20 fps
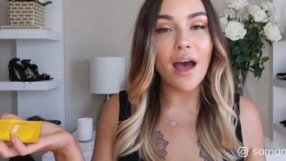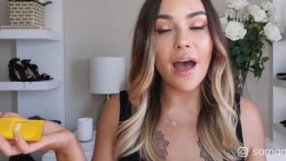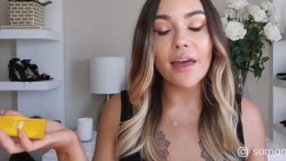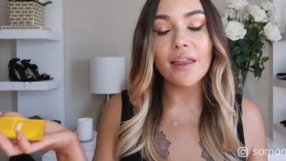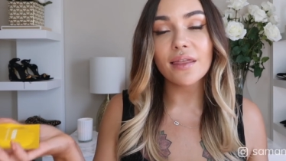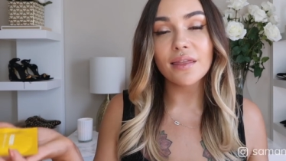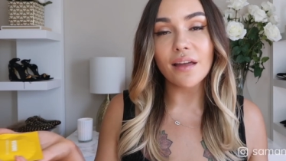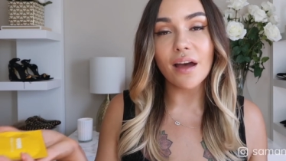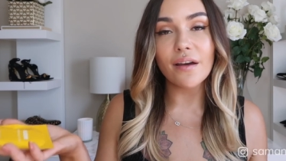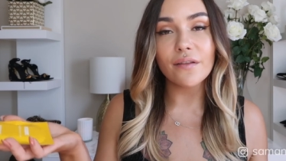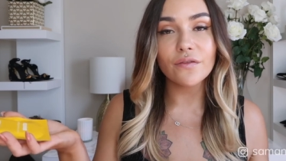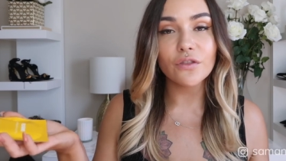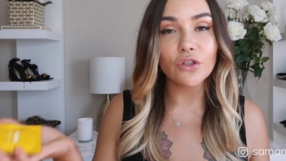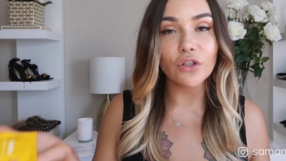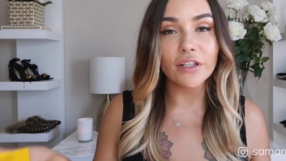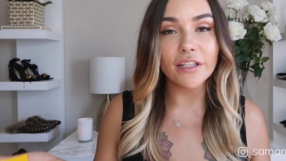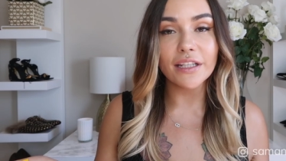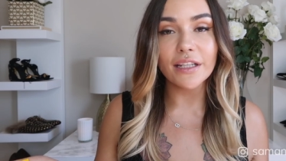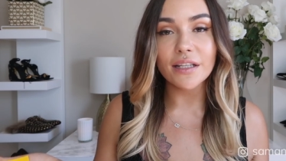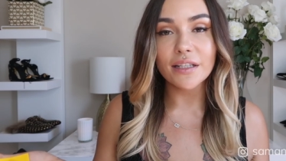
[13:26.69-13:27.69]
I love
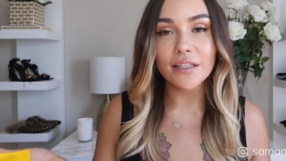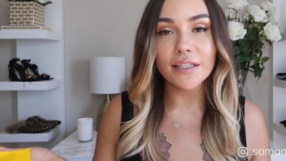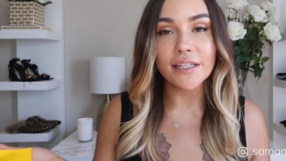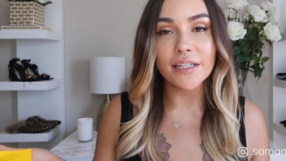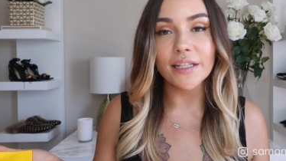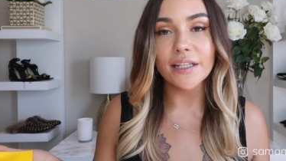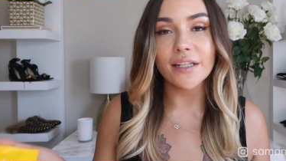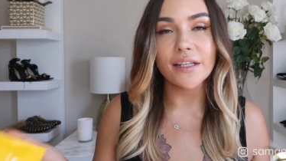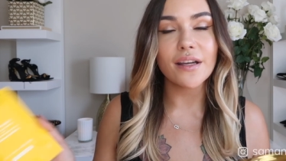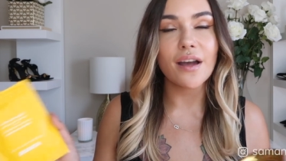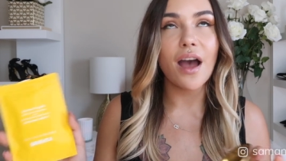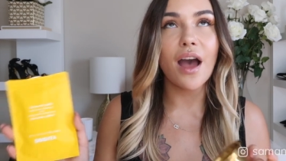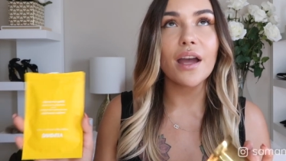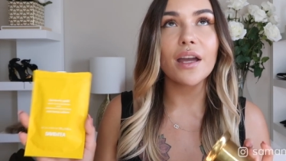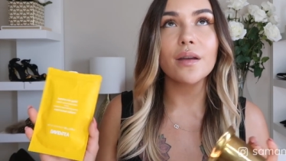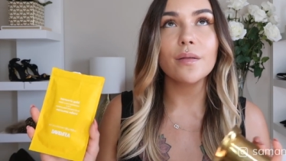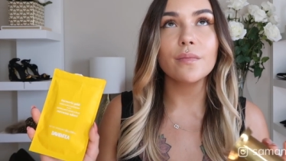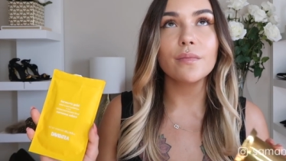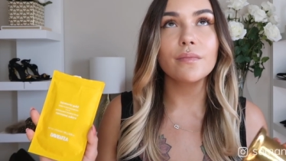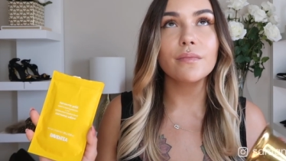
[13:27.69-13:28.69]
drinking tea. I
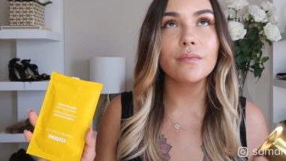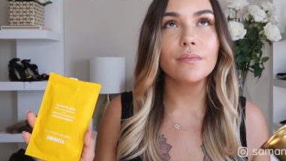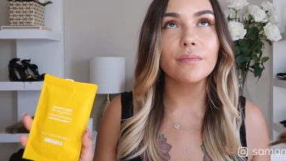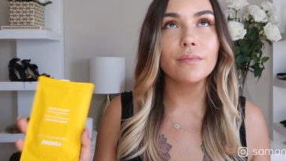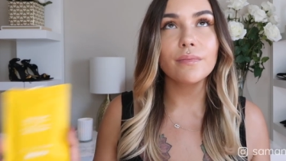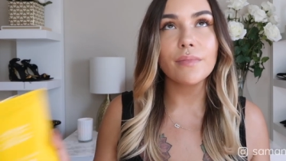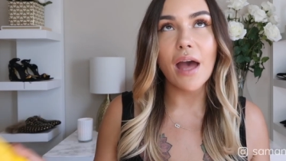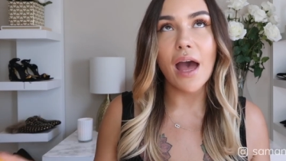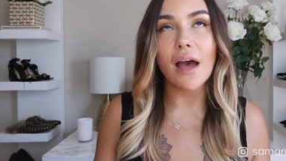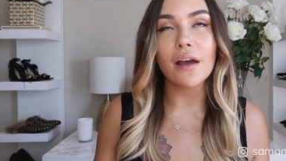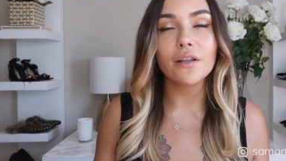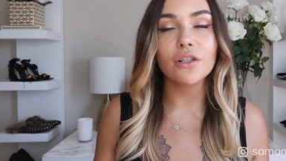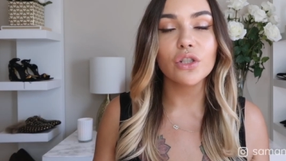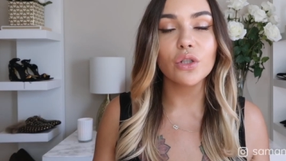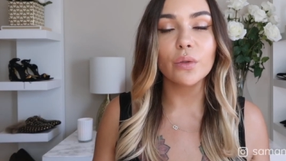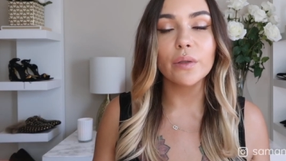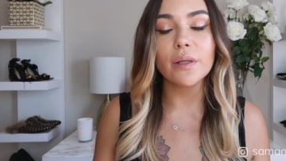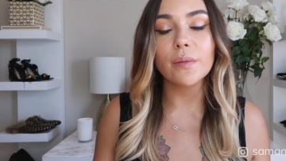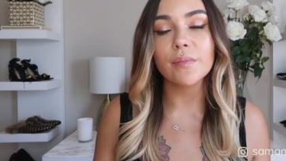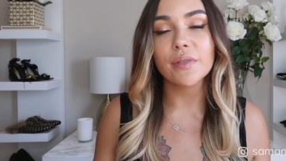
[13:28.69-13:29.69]
am
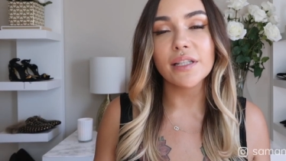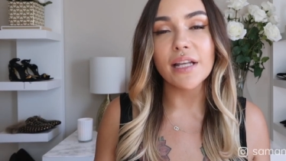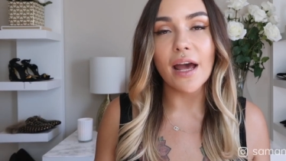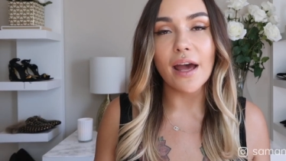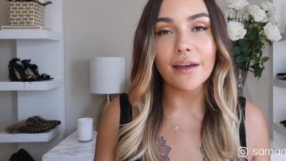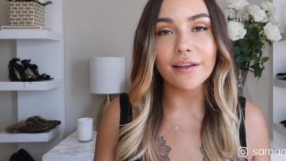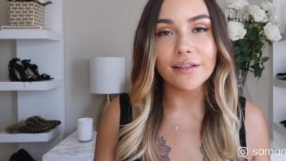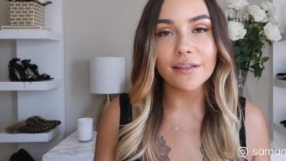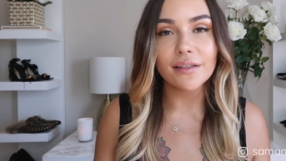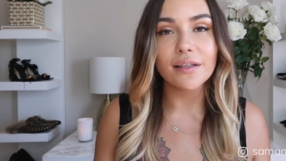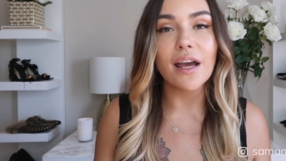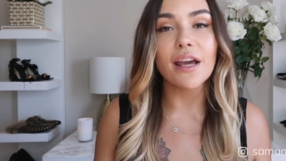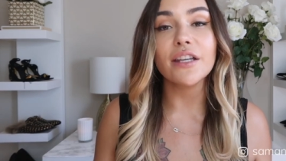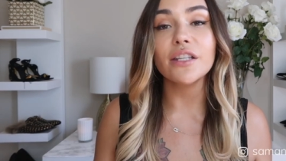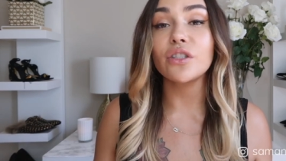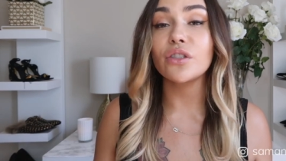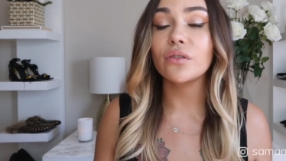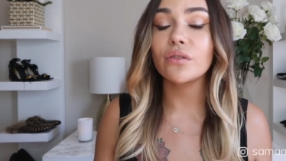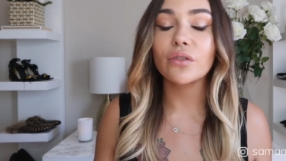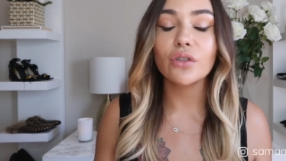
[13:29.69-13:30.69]
actually obsessed.
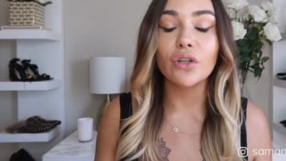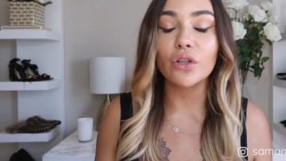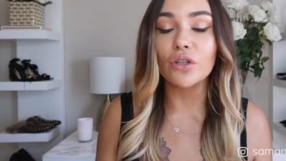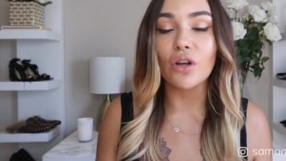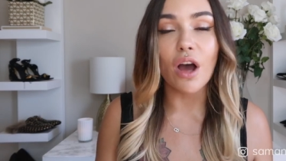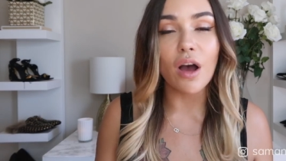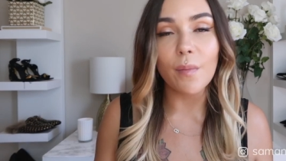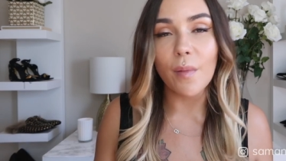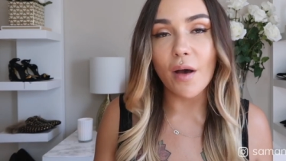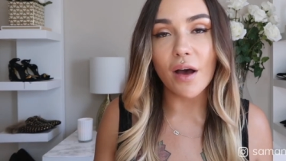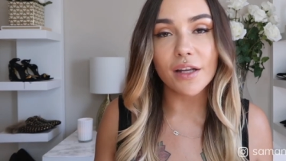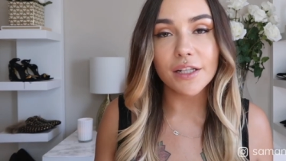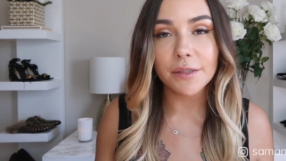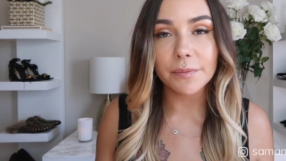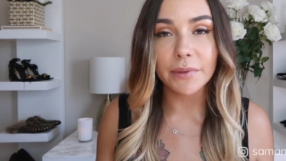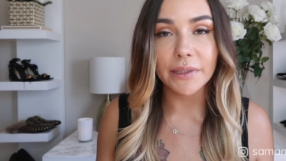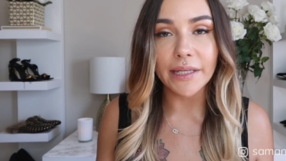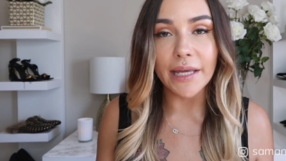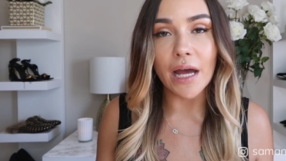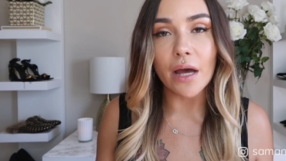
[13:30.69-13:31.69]
I could not
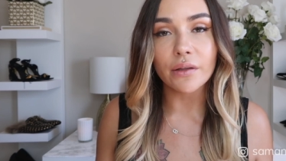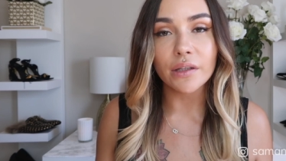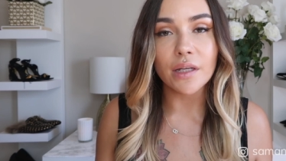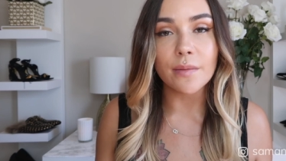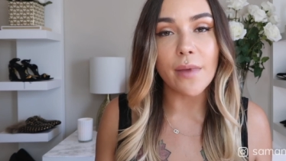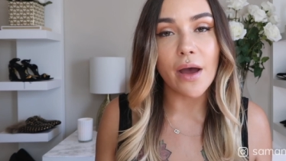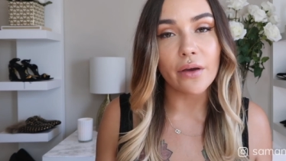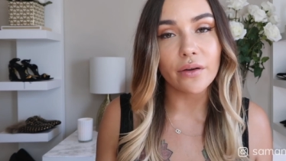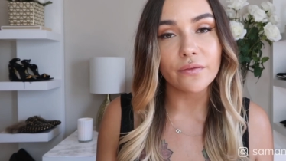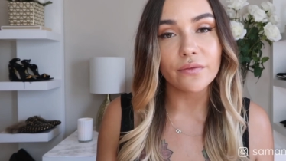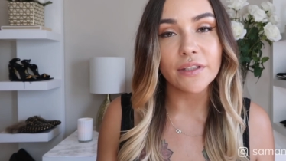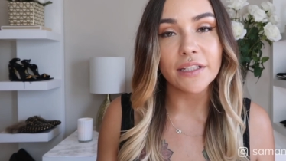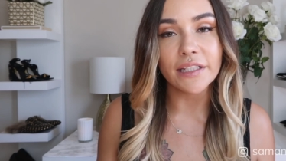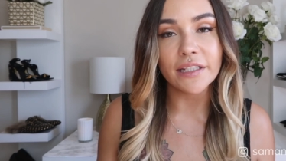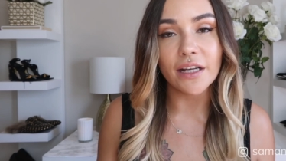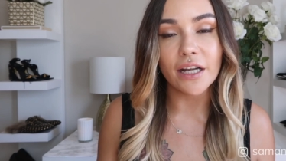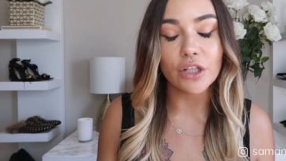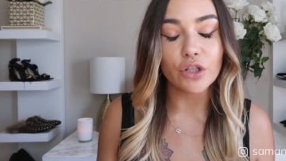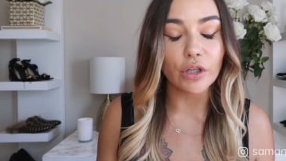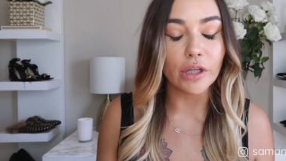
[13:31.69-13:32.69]
possibly count the amount of
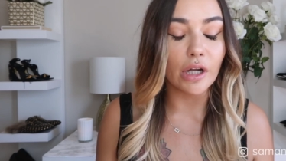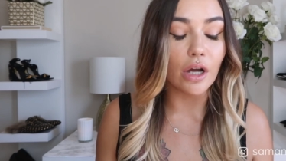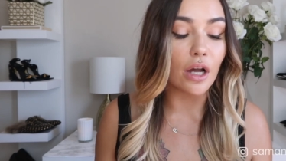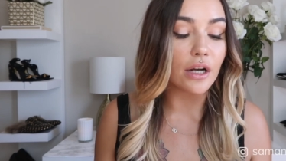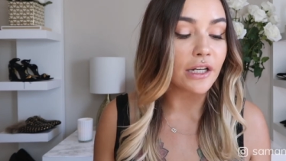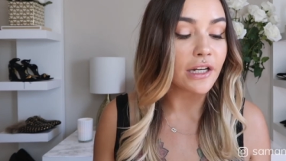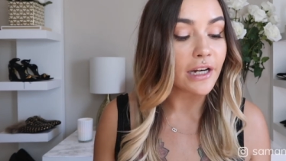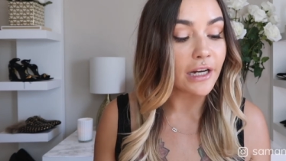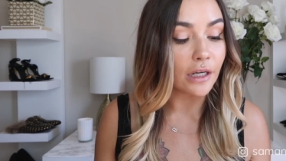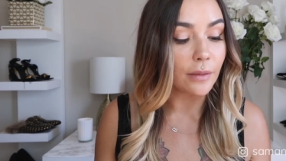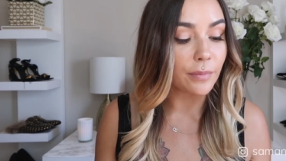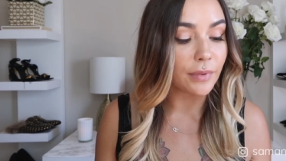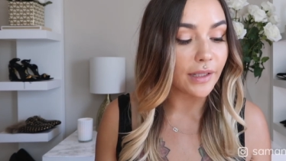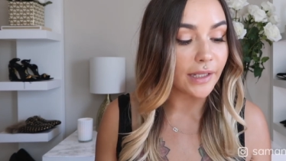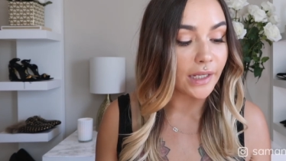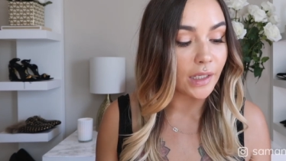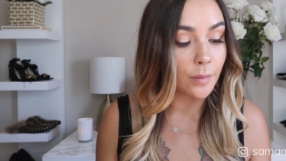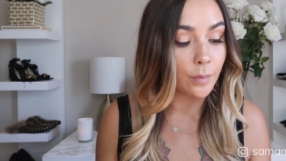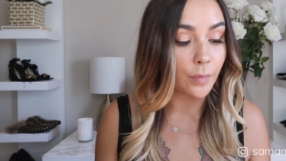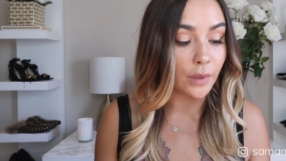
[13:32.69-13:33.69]
tea I drink on an
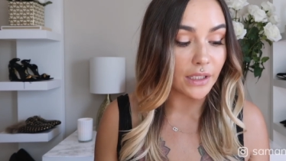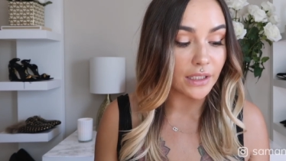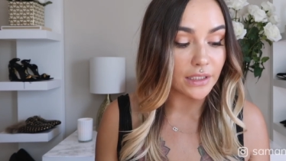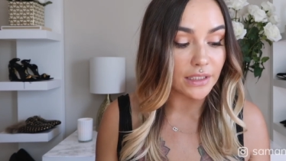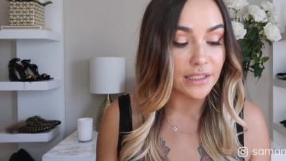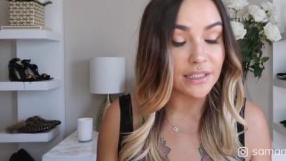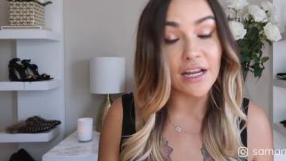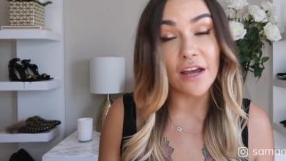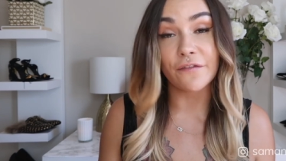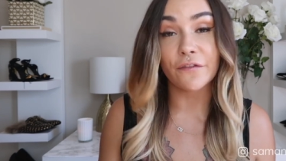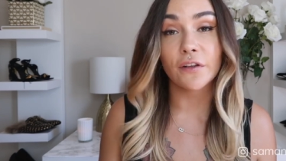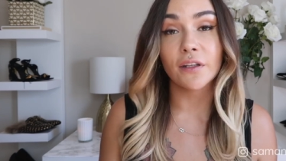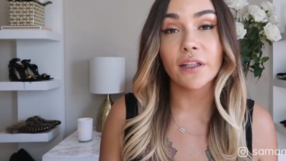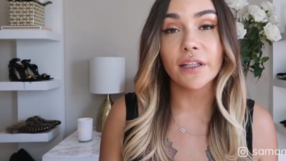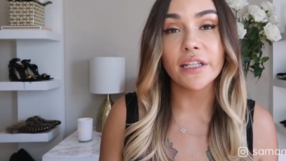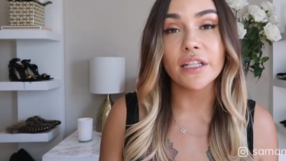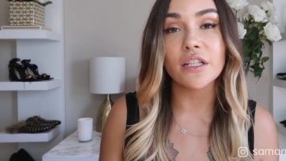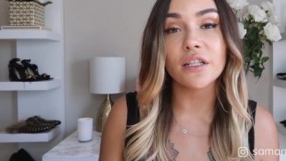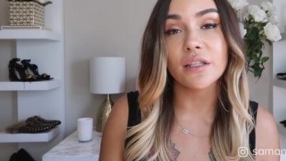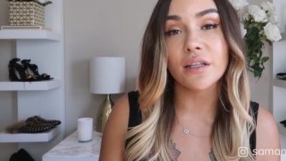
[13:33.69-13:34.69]
airplane, but it's
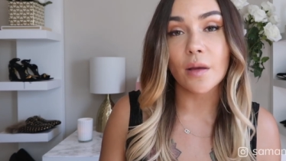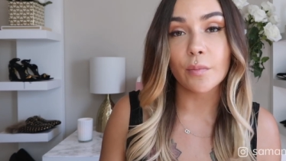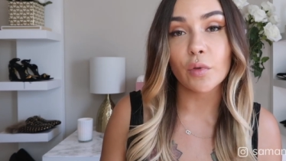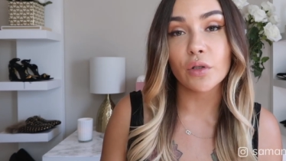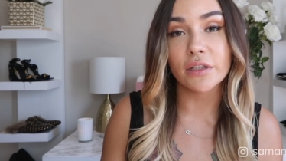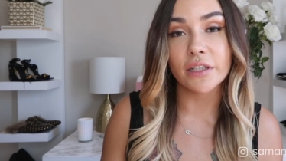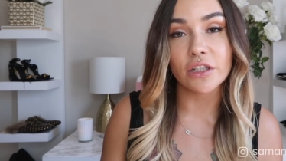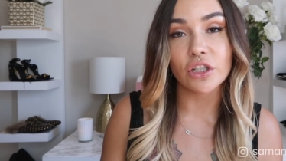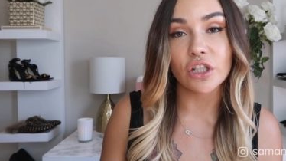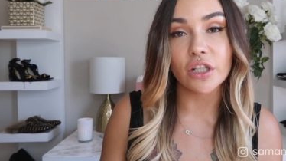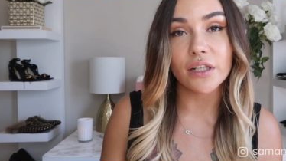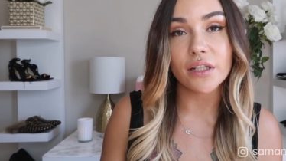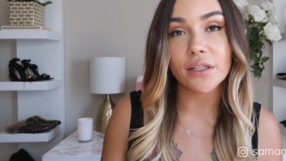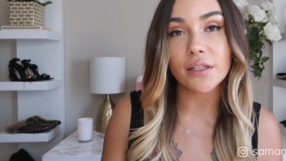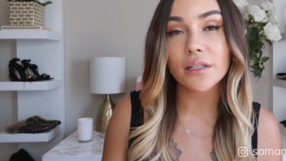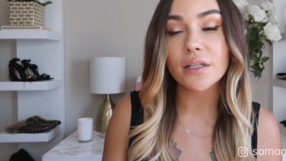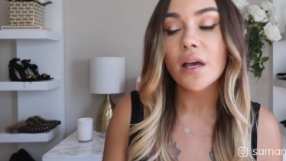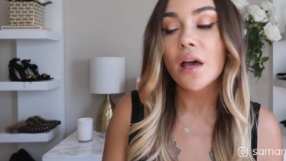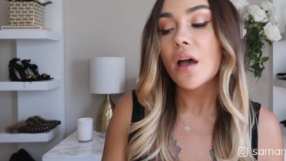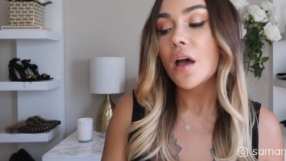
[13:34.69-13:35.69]
definitely in the double
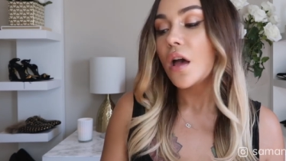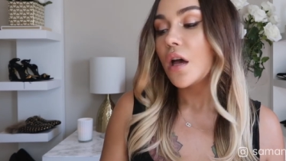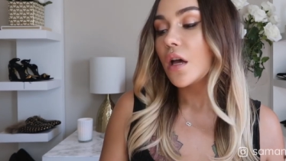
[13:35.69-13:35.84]
digits.